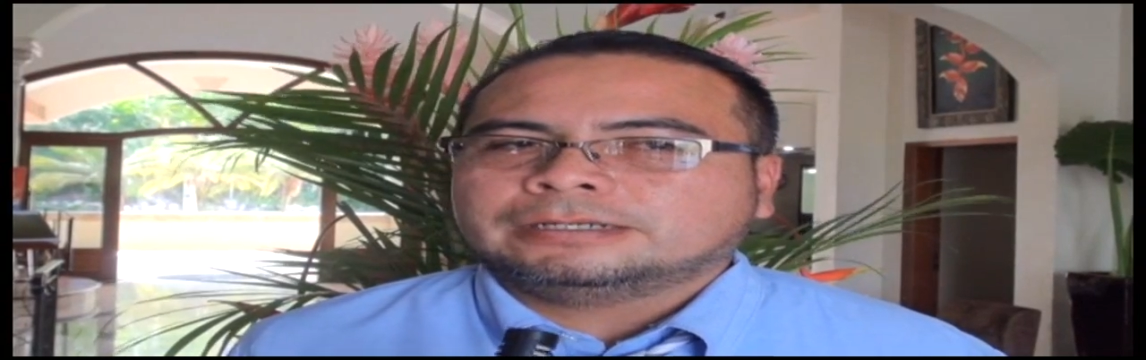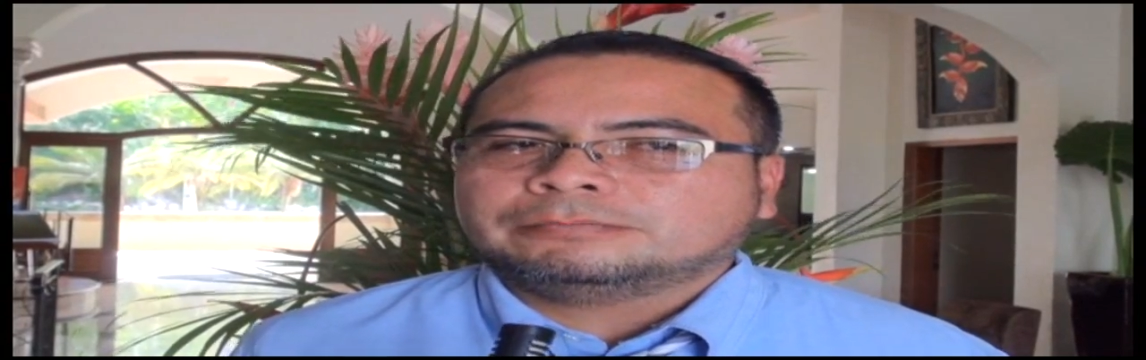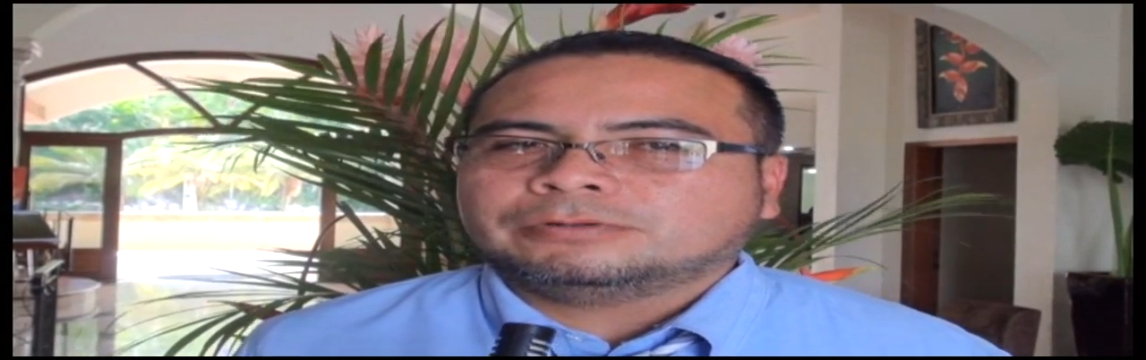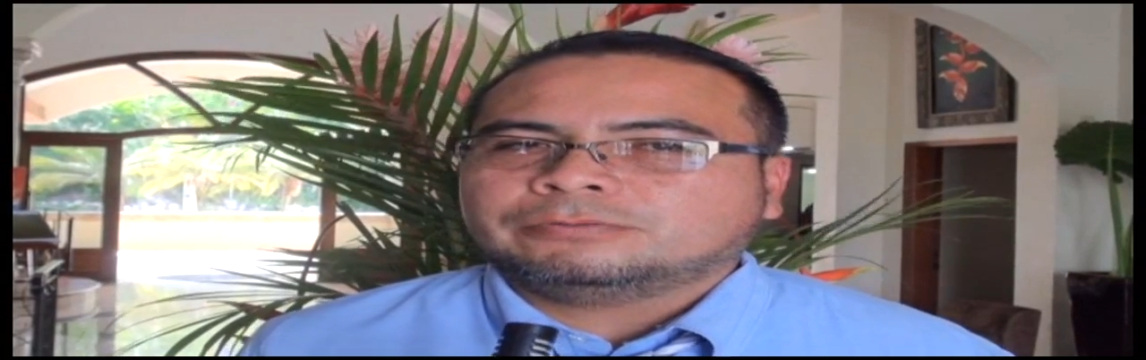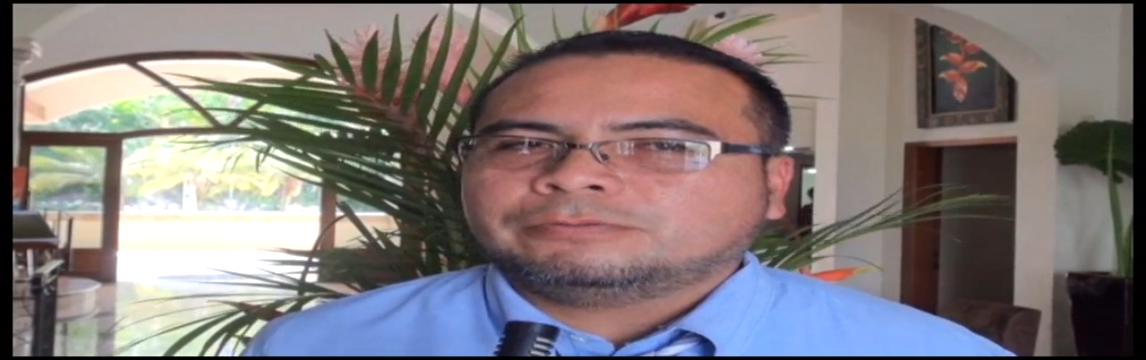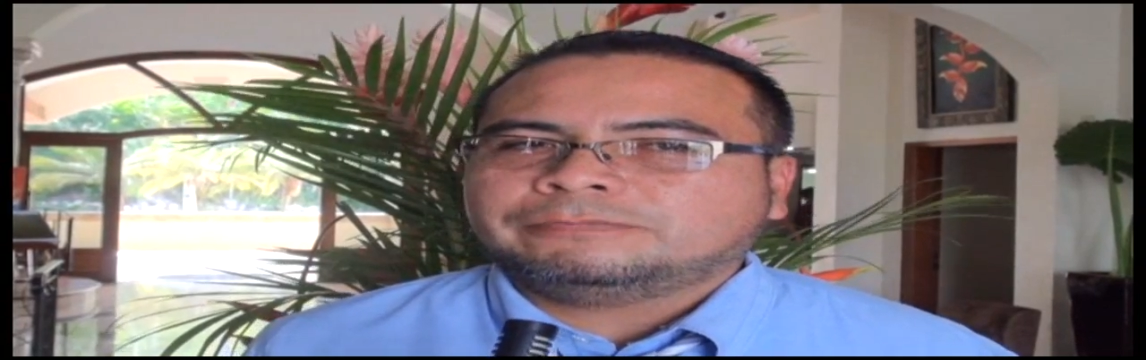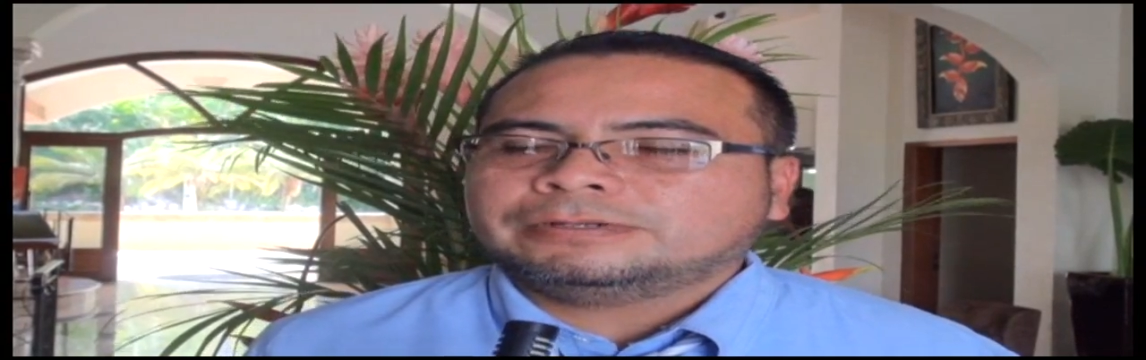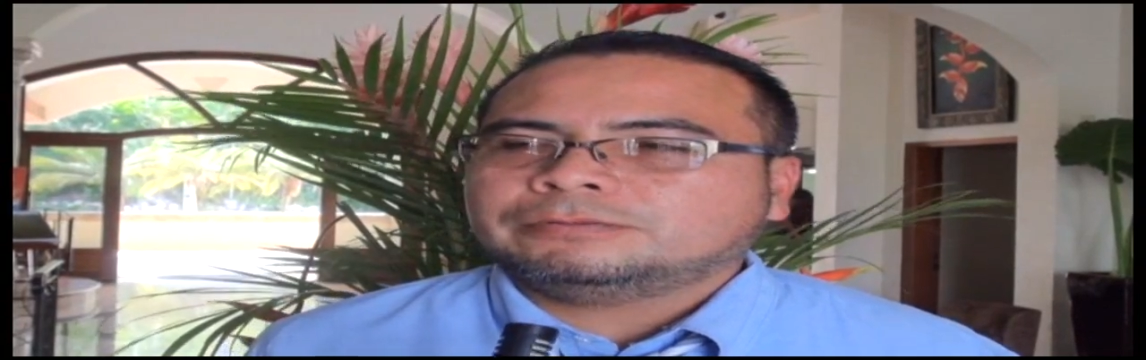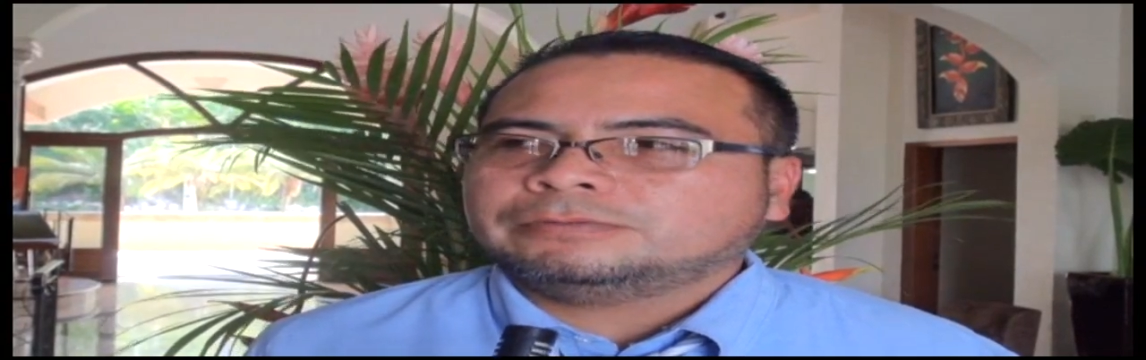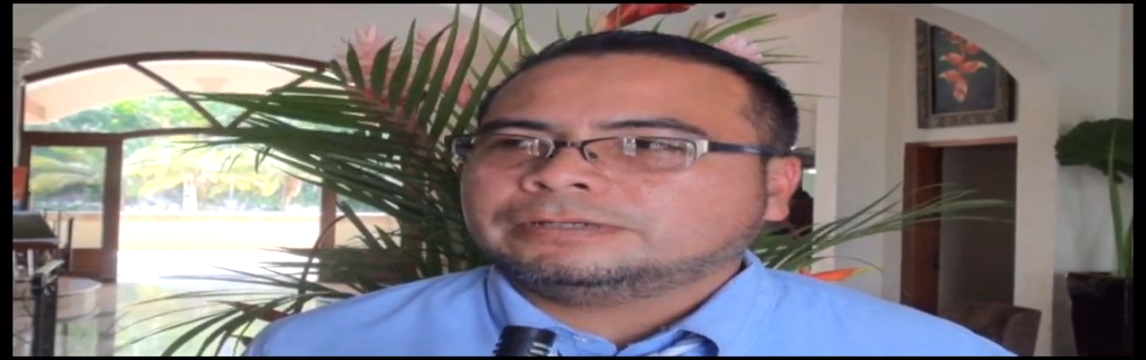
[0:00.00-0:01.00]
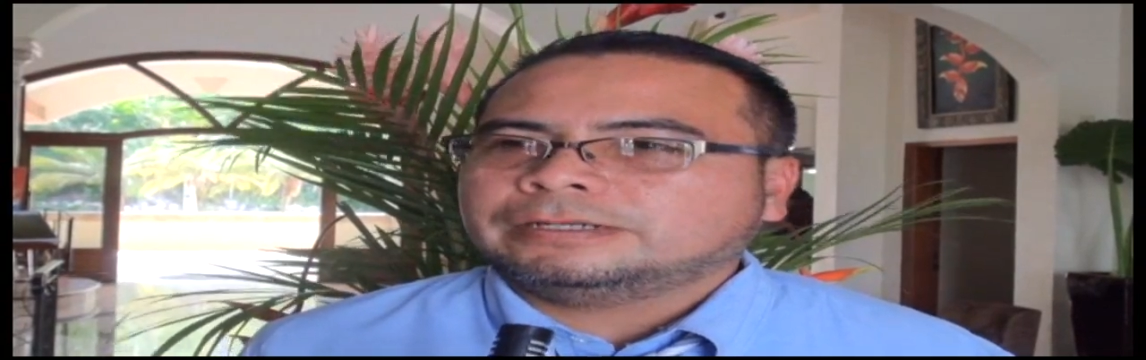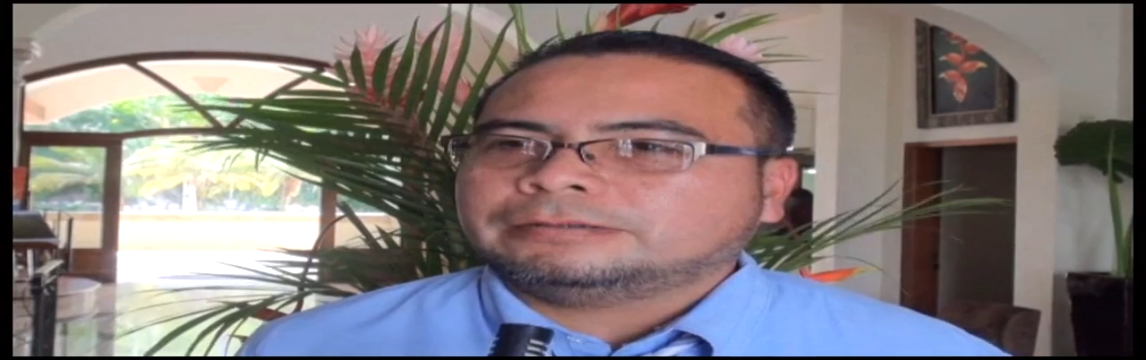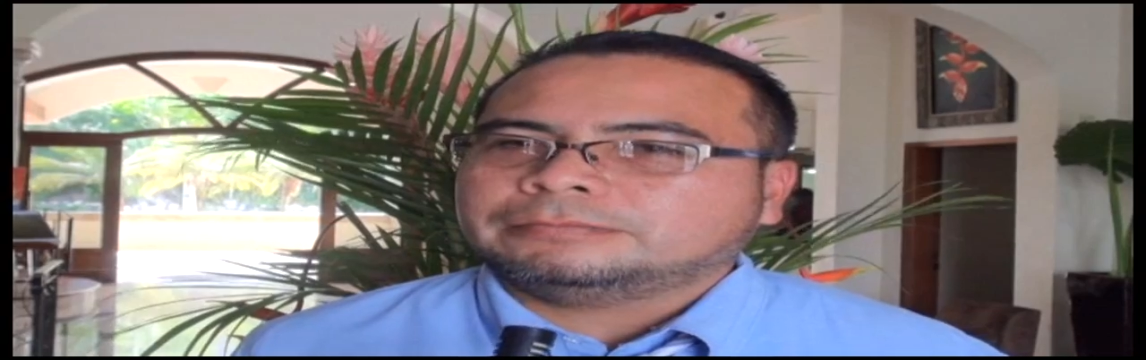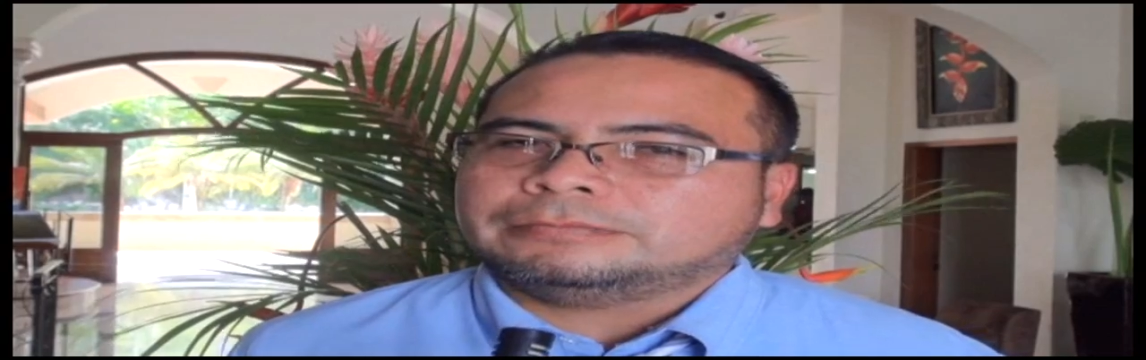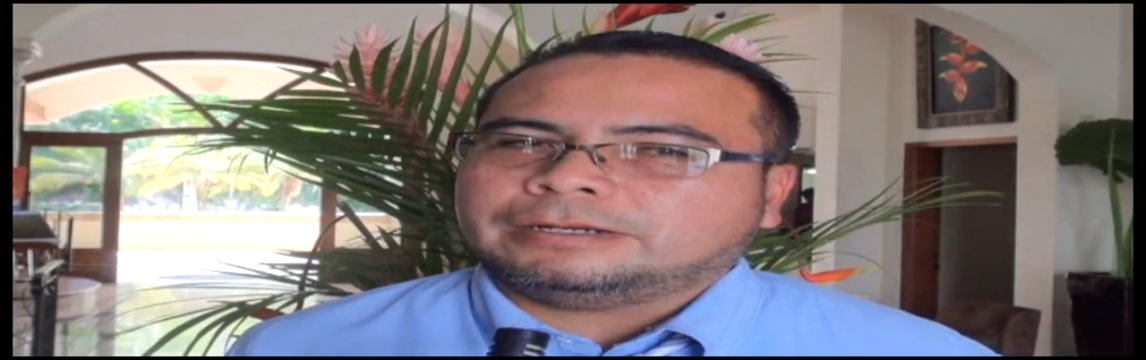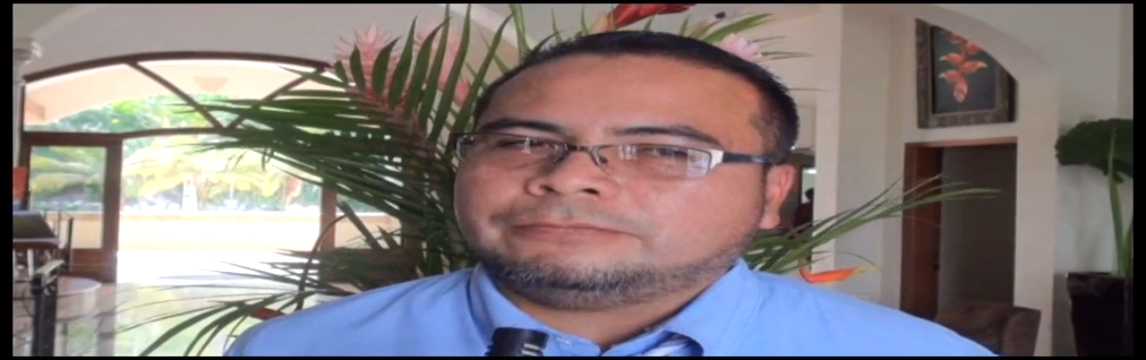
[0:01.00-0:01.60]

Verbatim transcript: Um, but hopefully, we, um,